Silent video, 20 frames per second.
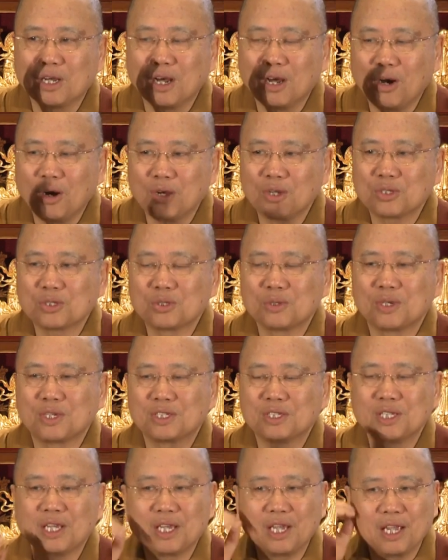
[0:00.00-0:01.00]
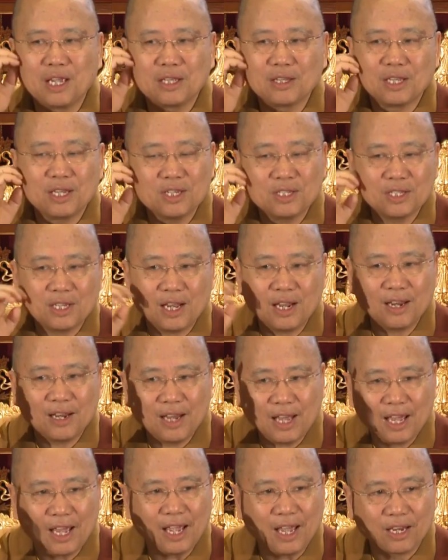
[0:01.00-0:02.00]
also are saying there's a
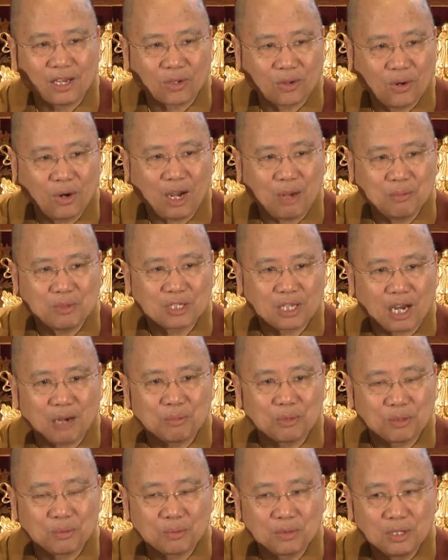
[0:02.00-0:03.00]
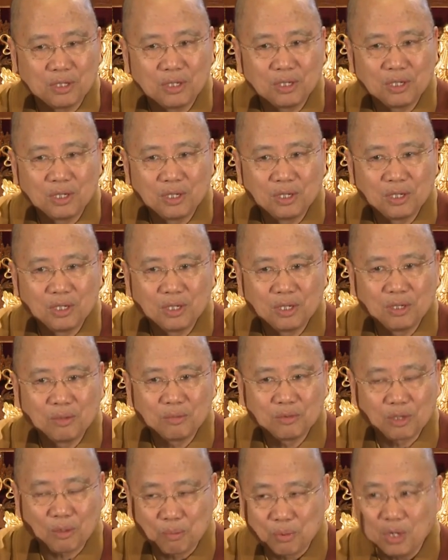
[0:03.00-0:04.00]
land called Amitabha,
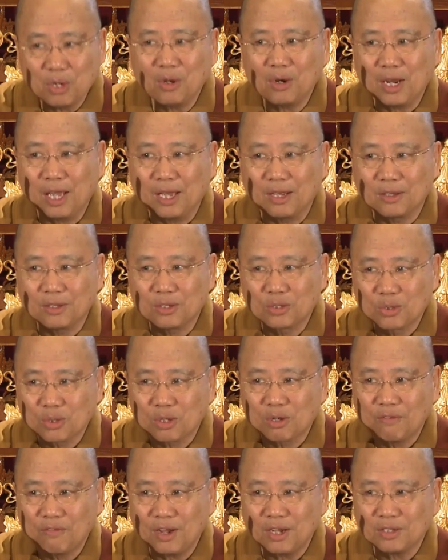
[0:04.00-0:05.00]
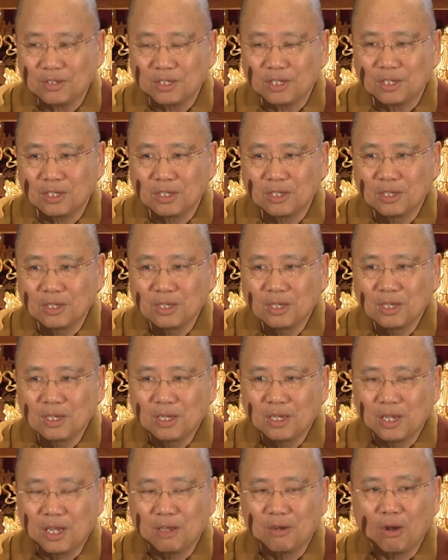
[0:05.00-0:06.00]
the Pure Land, Sukhavati,
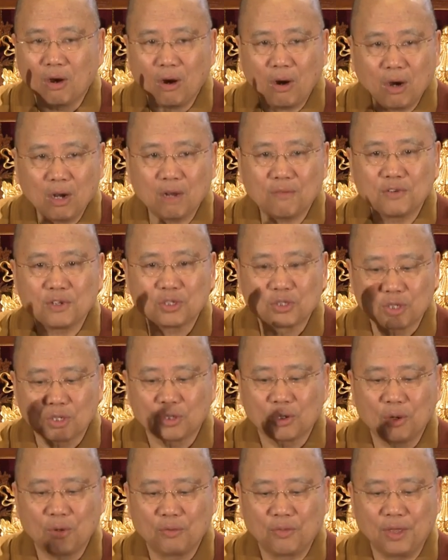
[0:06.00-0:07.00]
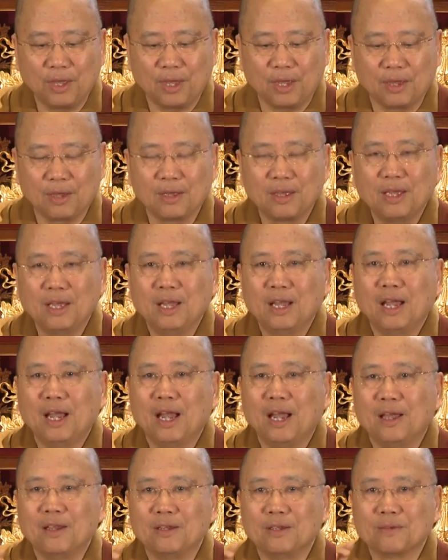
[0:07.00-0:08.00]
and all of us should go there.
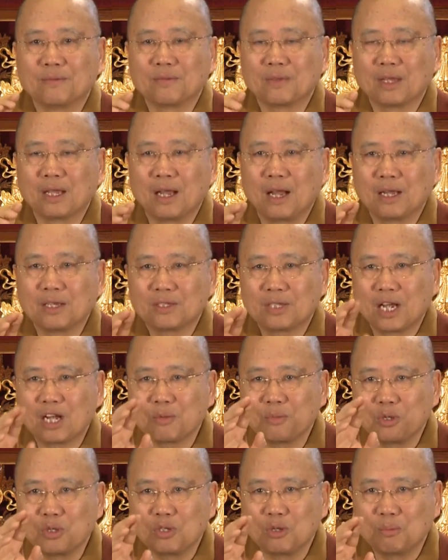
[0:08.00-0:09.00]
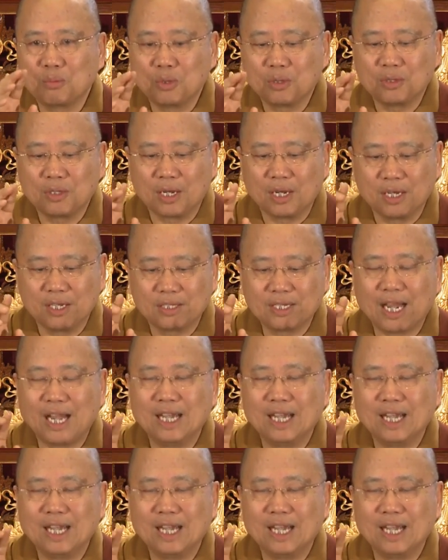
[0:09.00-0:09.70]
And Sakyamuni Buddha is